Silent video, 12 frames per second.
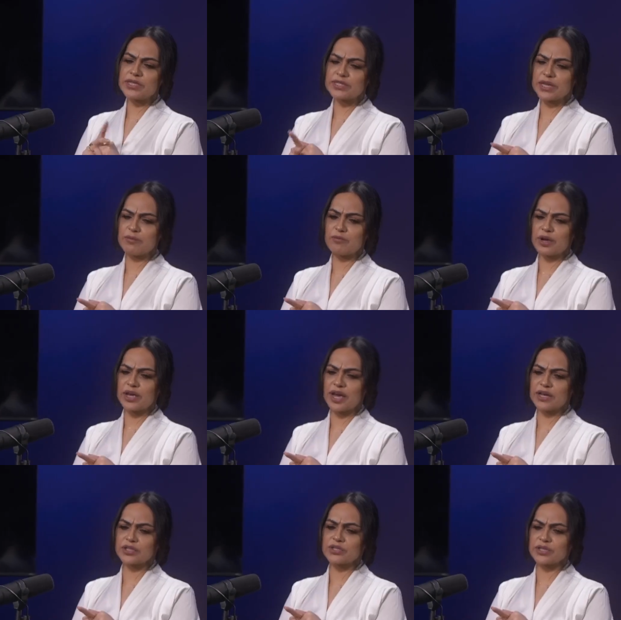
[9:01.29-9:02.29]
the same way,
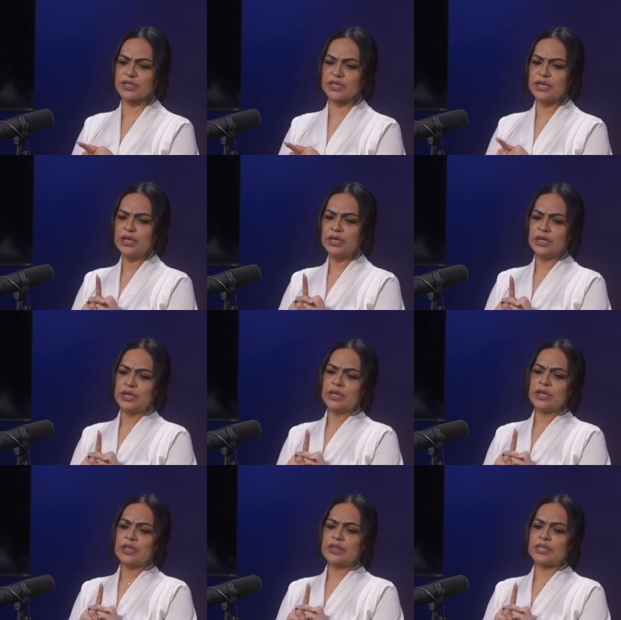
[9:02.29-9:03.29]
actually,
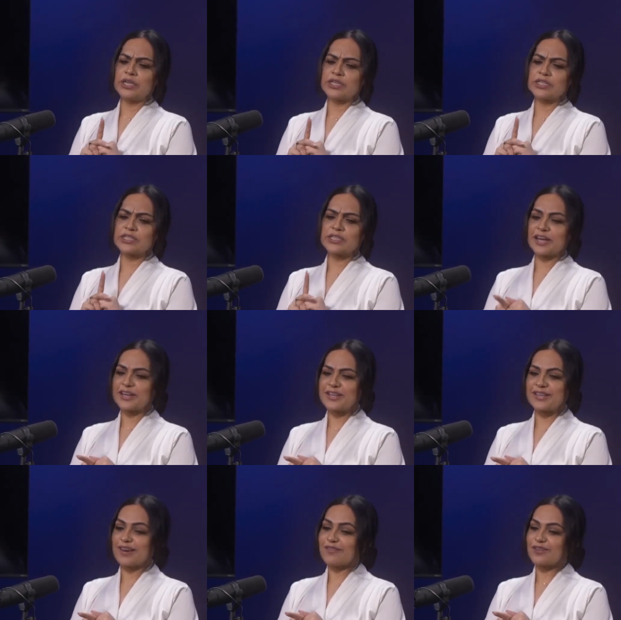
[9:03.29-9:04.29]
the
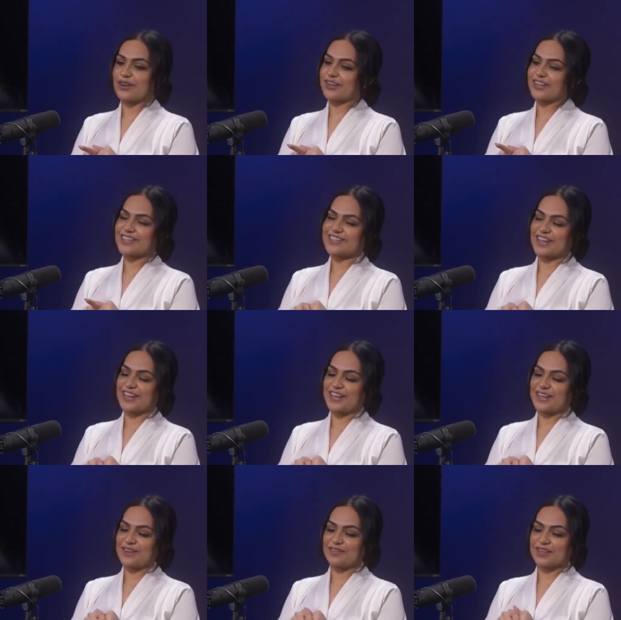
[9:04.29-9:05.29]
second very
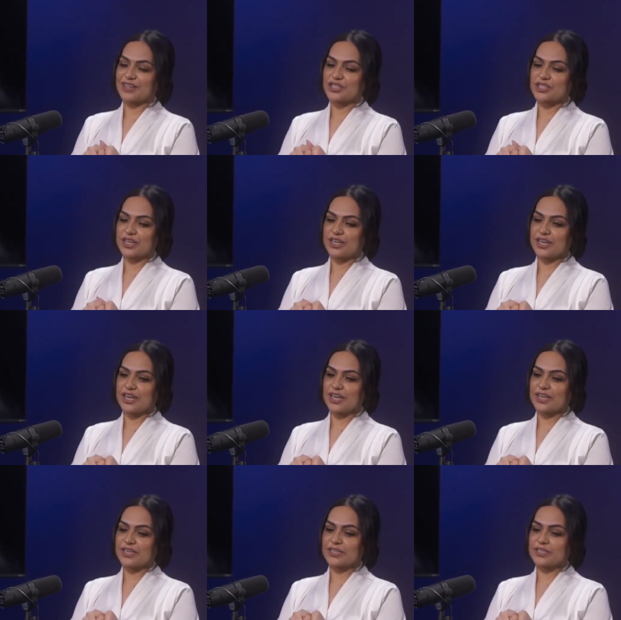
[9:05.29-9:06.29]
exciting innovation
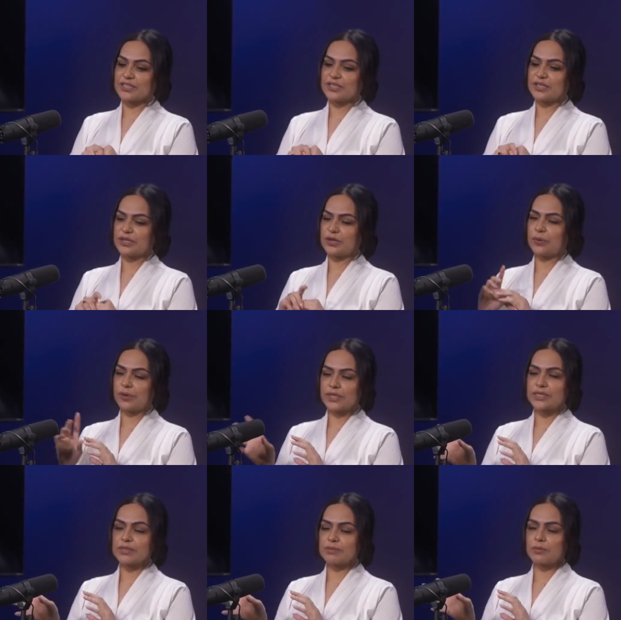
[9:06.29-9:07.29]
is
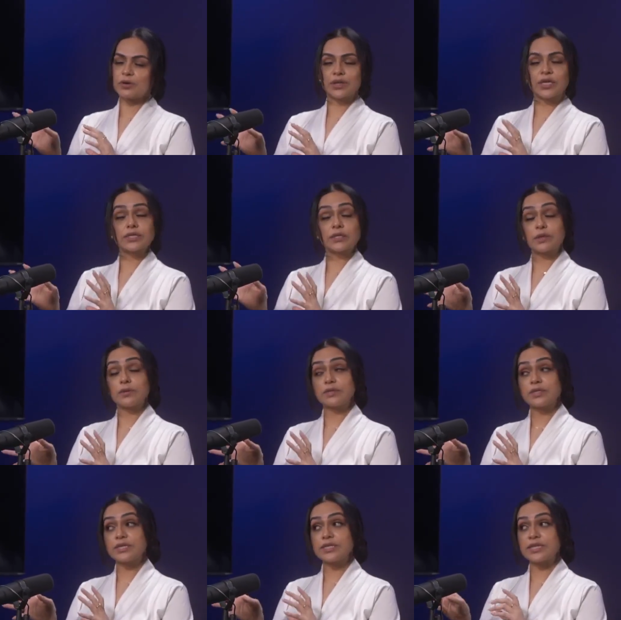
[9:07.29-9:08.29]
going to more or less
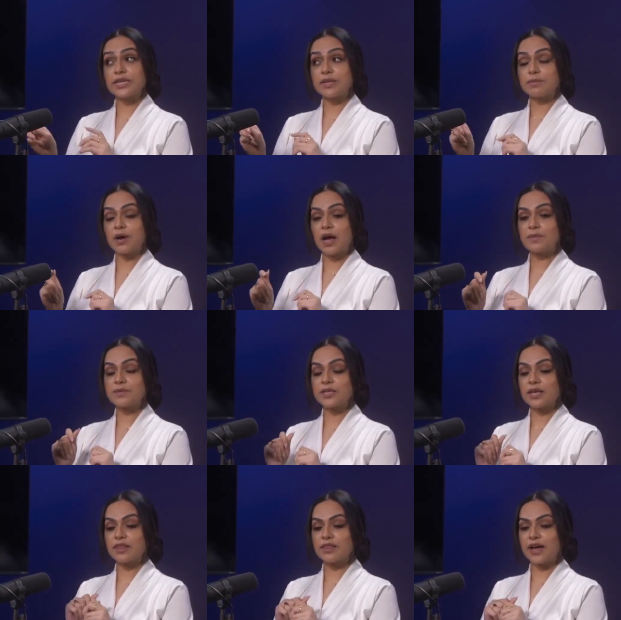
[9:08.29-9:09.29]
use these heat maps
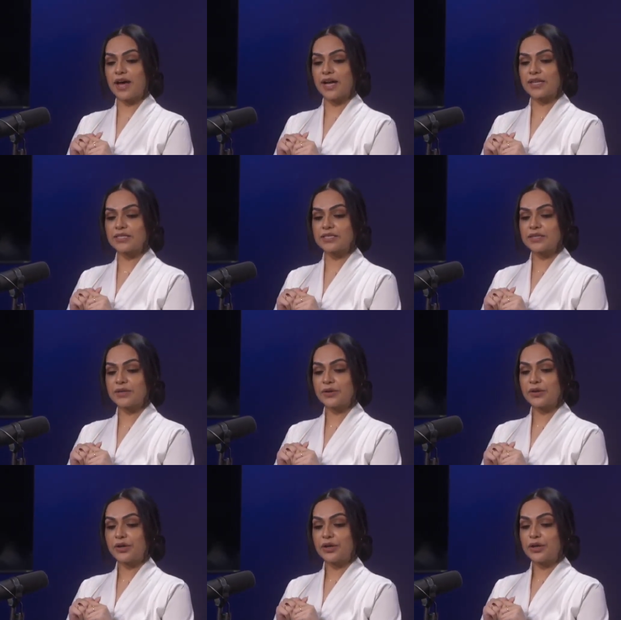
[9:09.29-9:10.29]
in that.
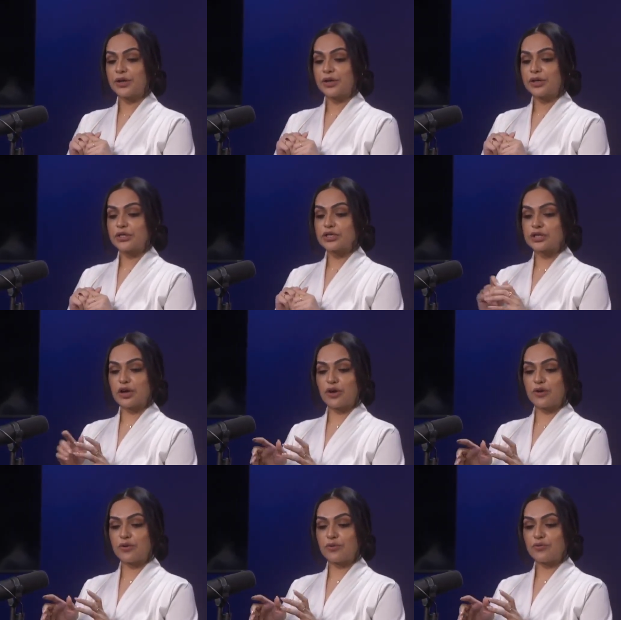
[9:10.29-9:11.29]

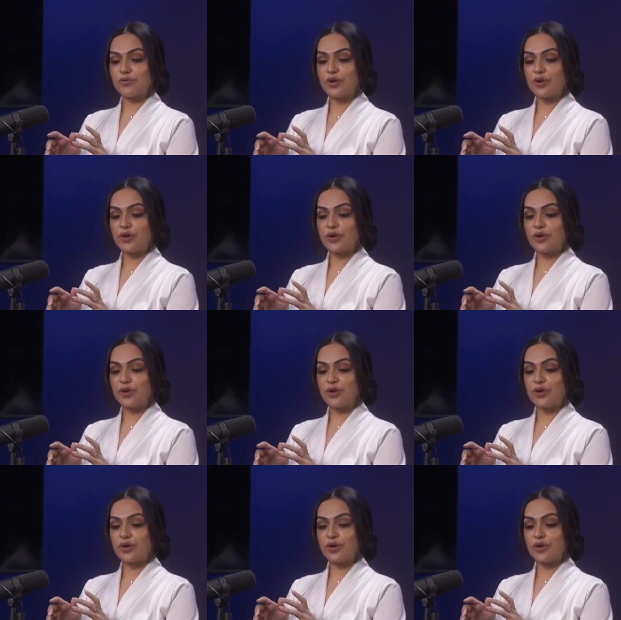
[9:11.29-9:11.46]
So